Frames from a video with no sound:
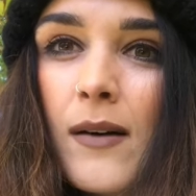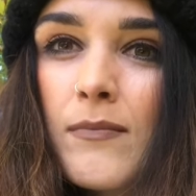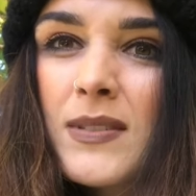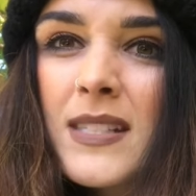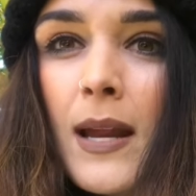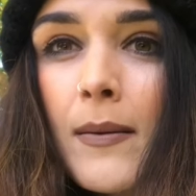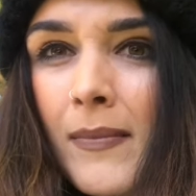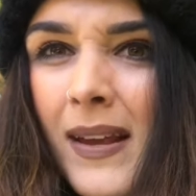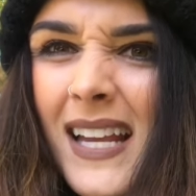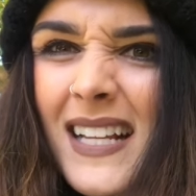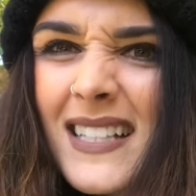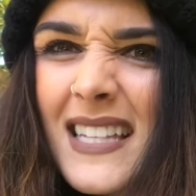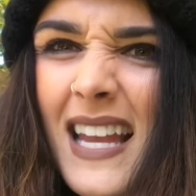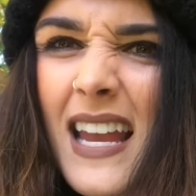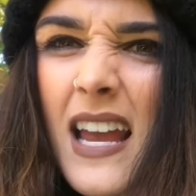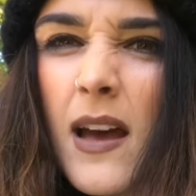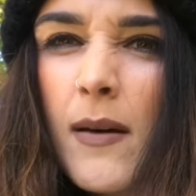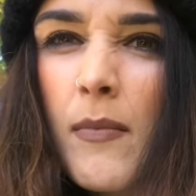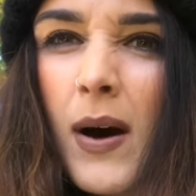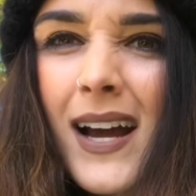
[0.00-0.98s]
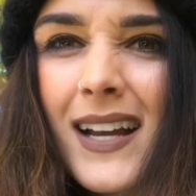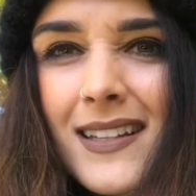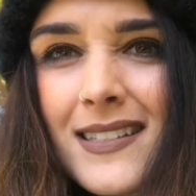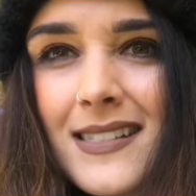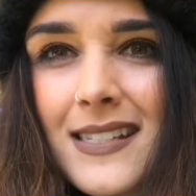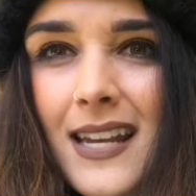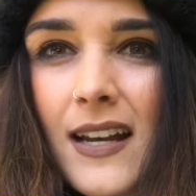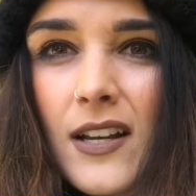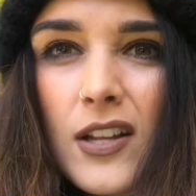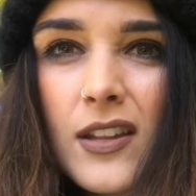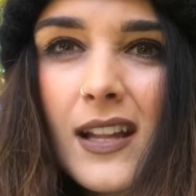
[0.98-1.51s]
Send me a DM. I can
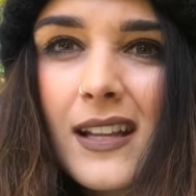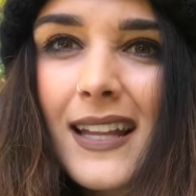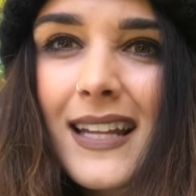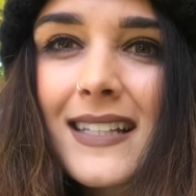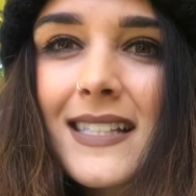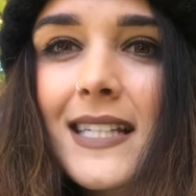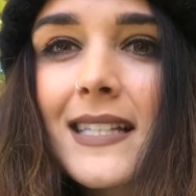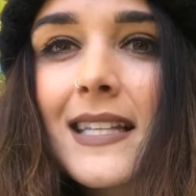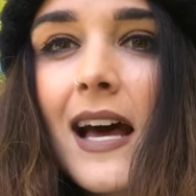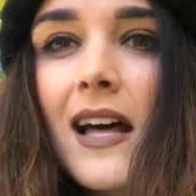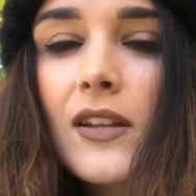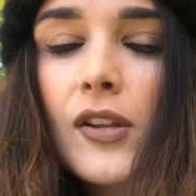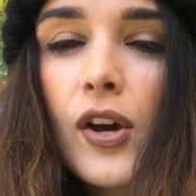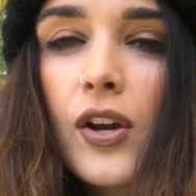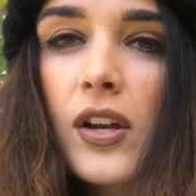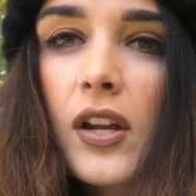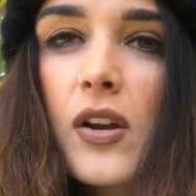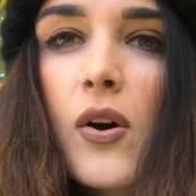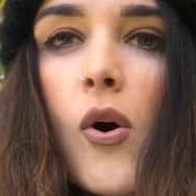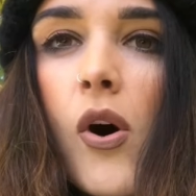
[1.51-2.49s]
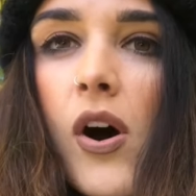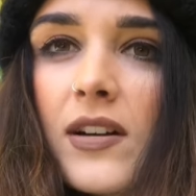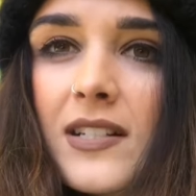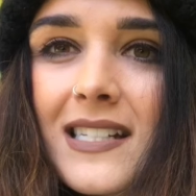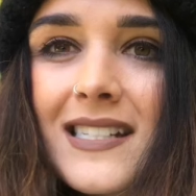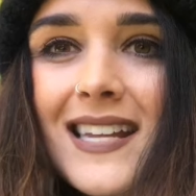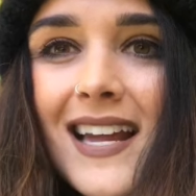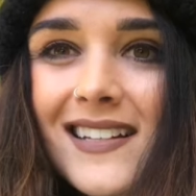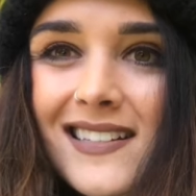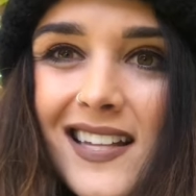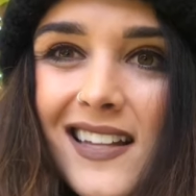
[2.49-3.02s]
send you the link to download it, or
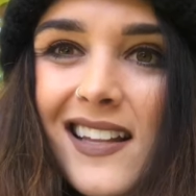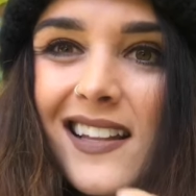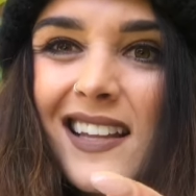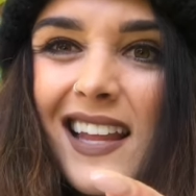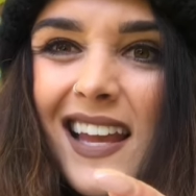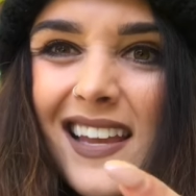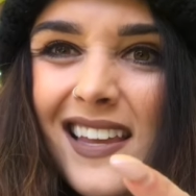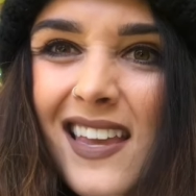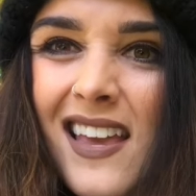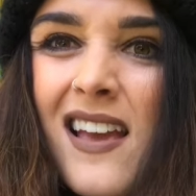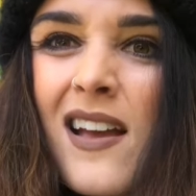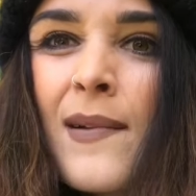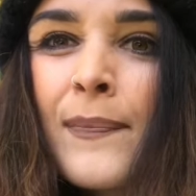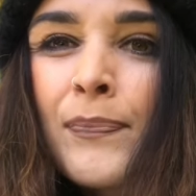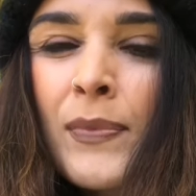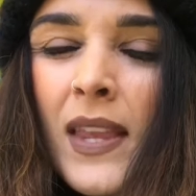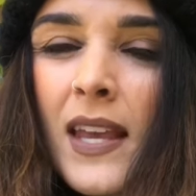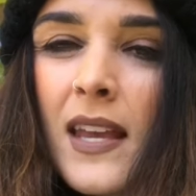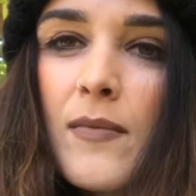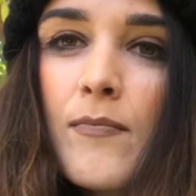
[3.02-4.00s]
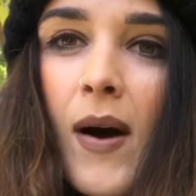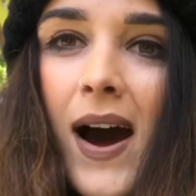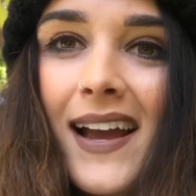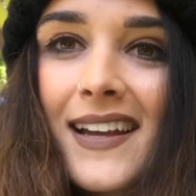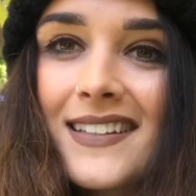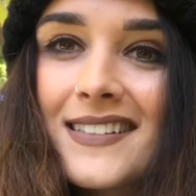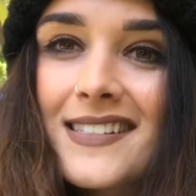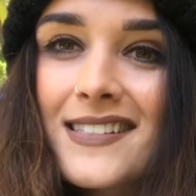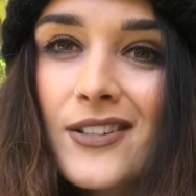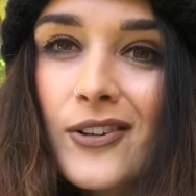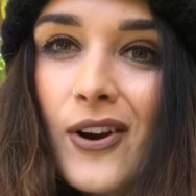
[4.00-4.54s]
just head to the link in my
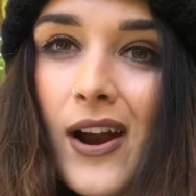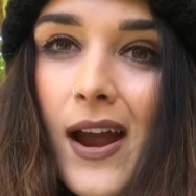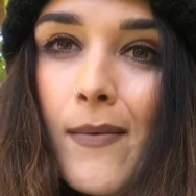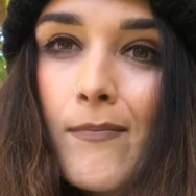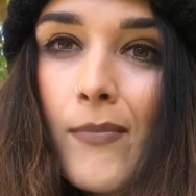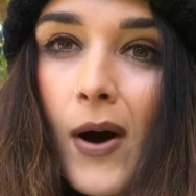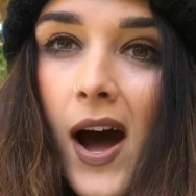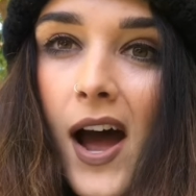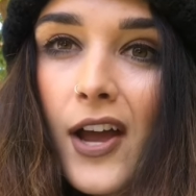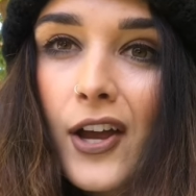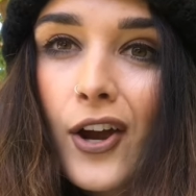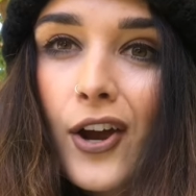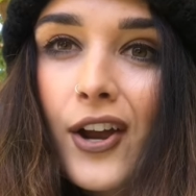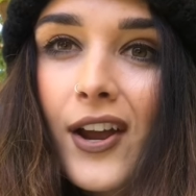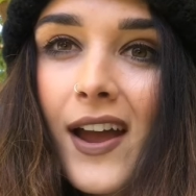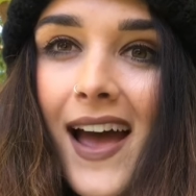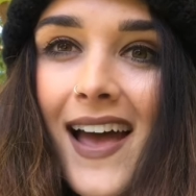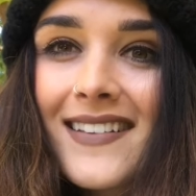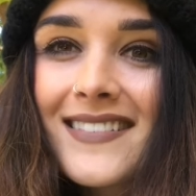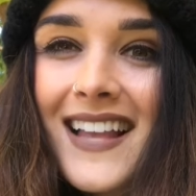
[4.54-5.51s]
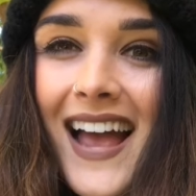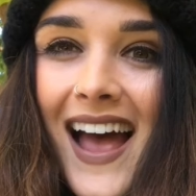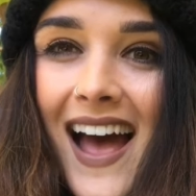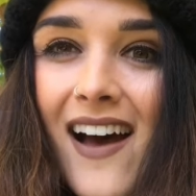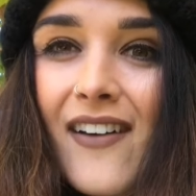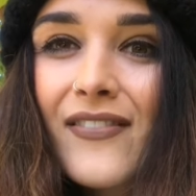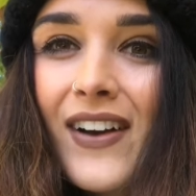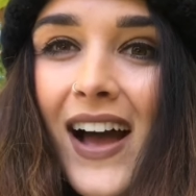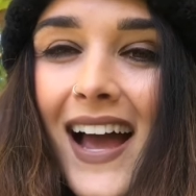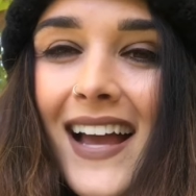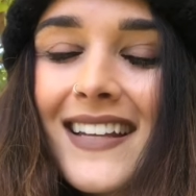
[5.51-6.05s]
Instagram bio and
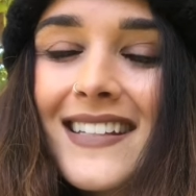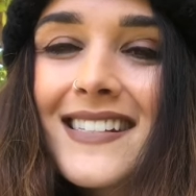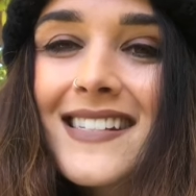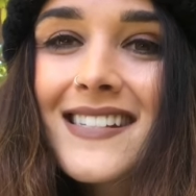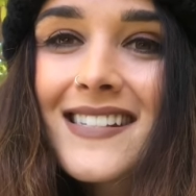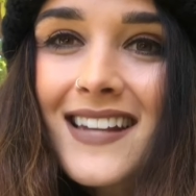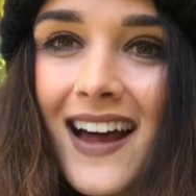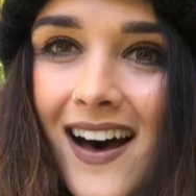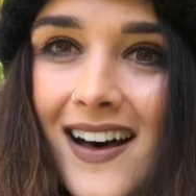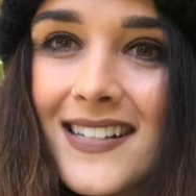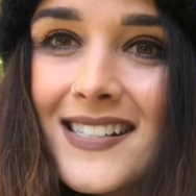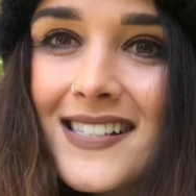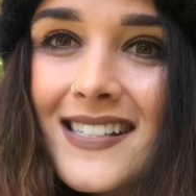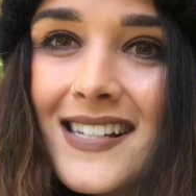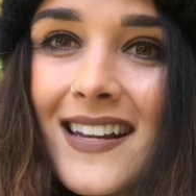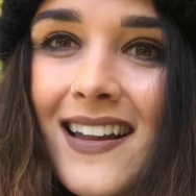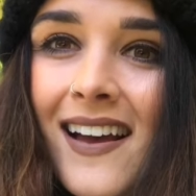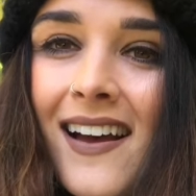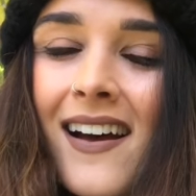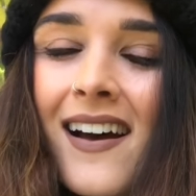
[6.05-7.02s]
have a sus.